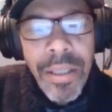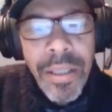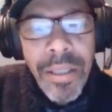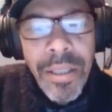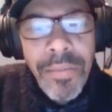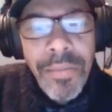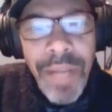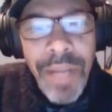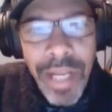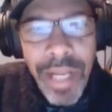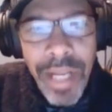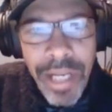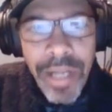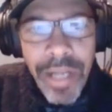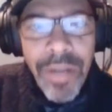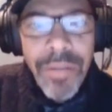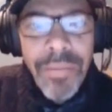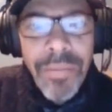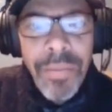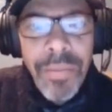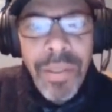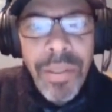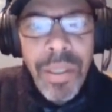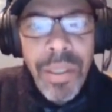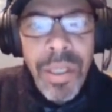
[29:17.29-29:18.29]
video
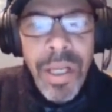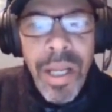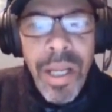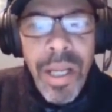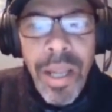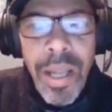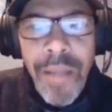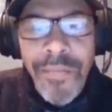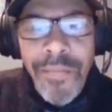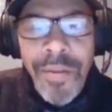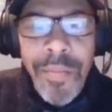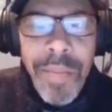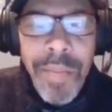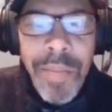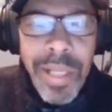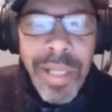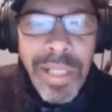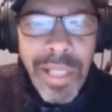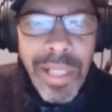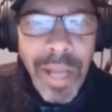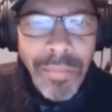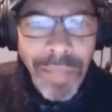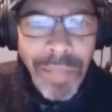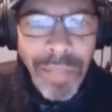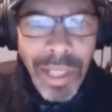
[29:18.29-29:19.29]
if you missed
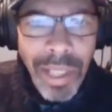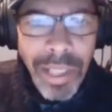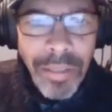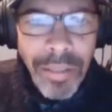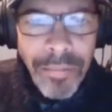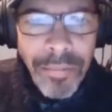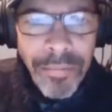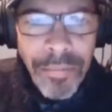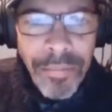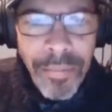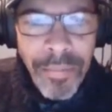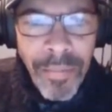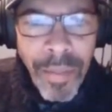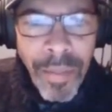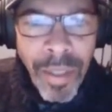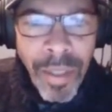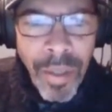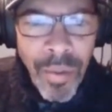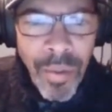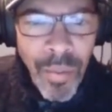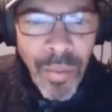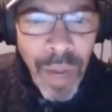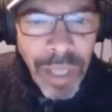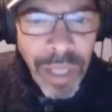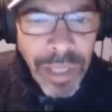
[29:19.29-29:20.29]
something.
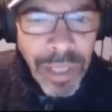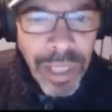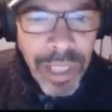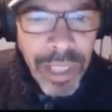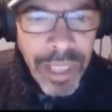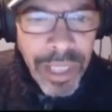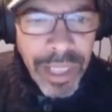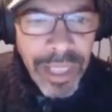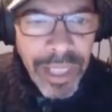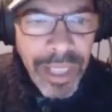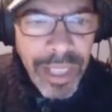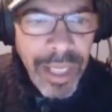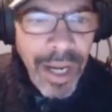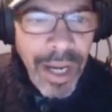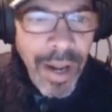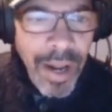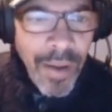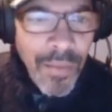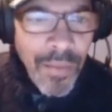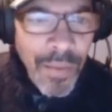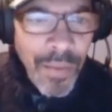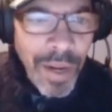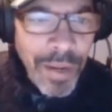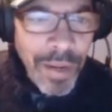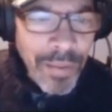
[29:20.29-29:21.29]
Wesley,
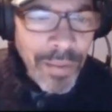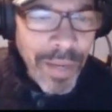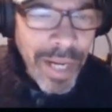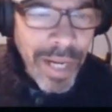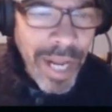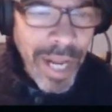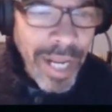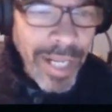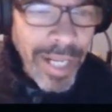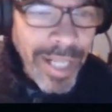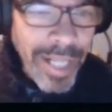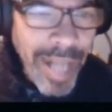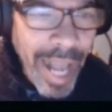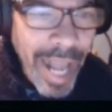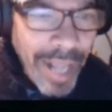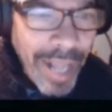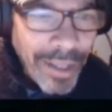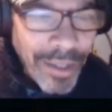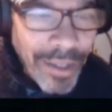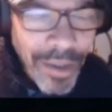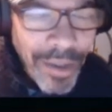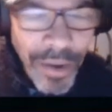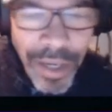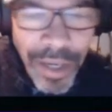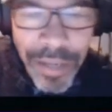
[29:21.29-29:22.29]
we're hitting that
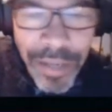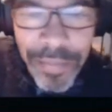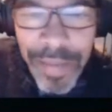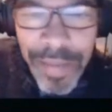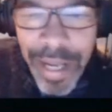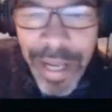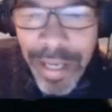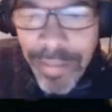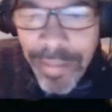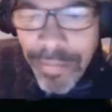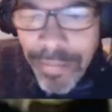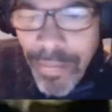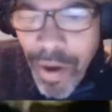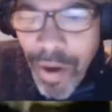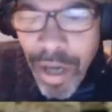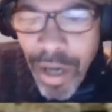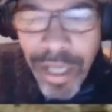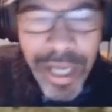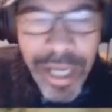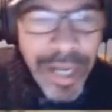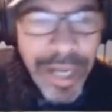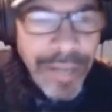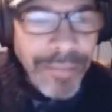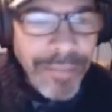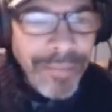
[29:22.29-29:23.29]
30-minute mark
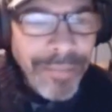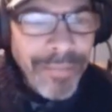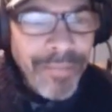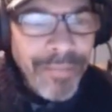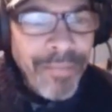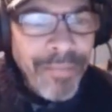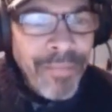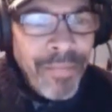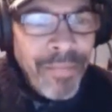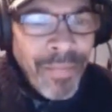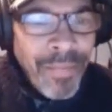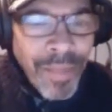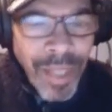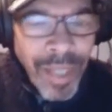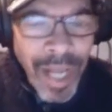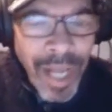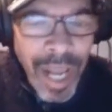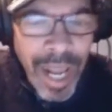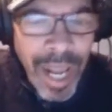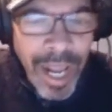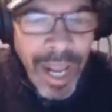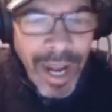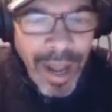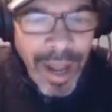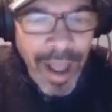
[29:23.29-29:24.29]
here,
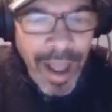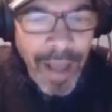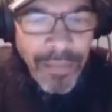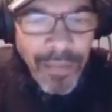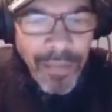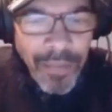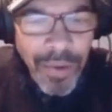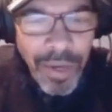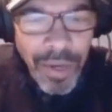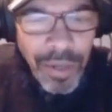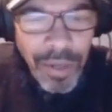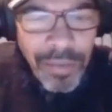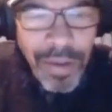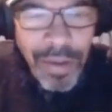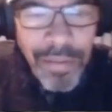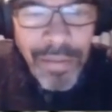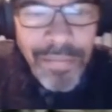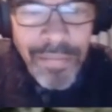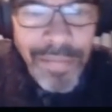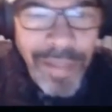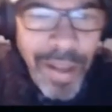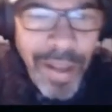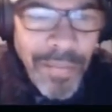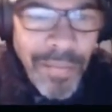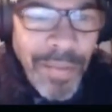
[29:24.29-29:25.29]
and I'm
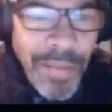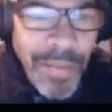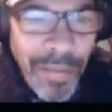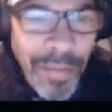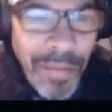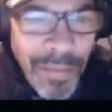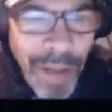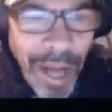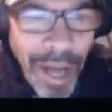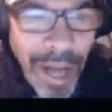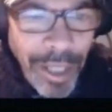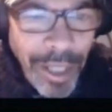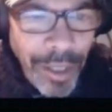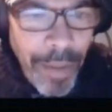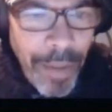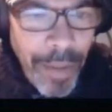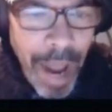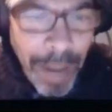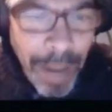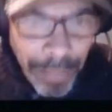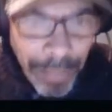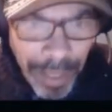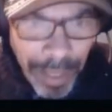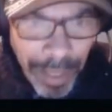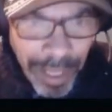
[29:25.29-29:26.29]
definitely invite you
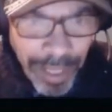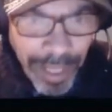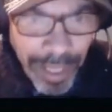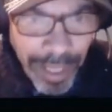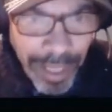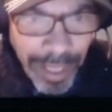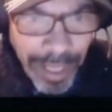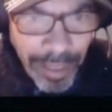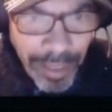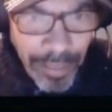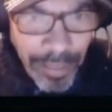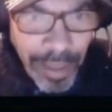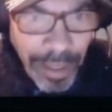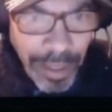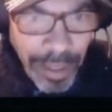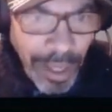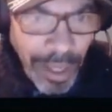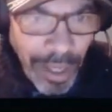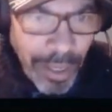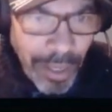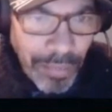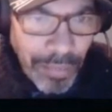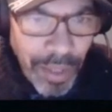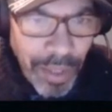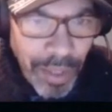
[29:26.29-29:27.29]
back, because it's some other
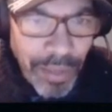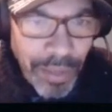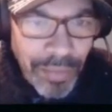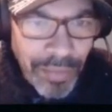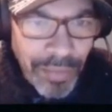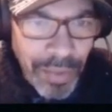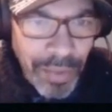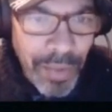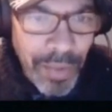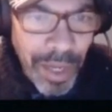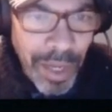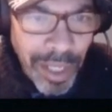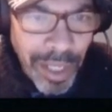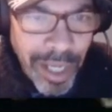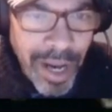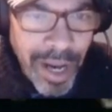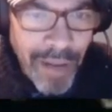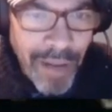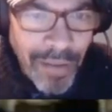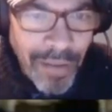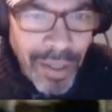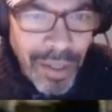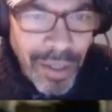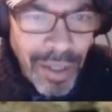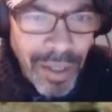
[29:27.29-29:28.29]
things we want to
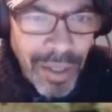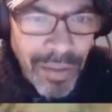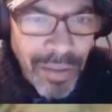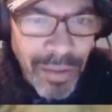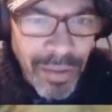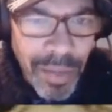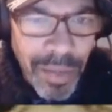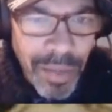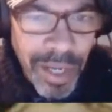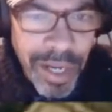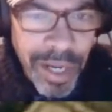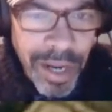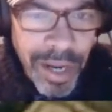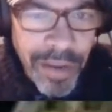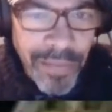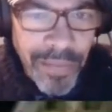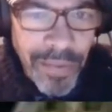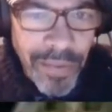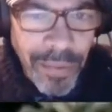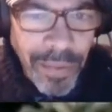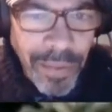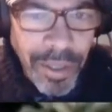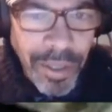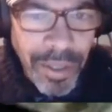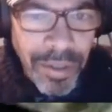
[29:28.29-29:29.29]
cover. We want to hear
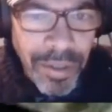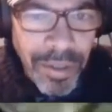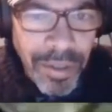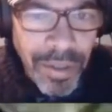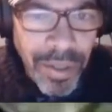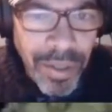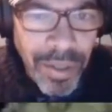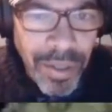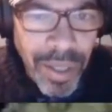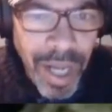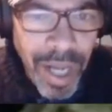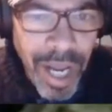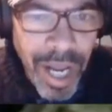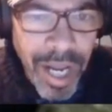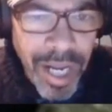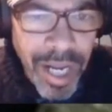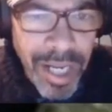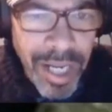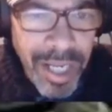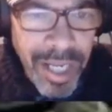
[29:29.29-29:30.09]
from you. Okay,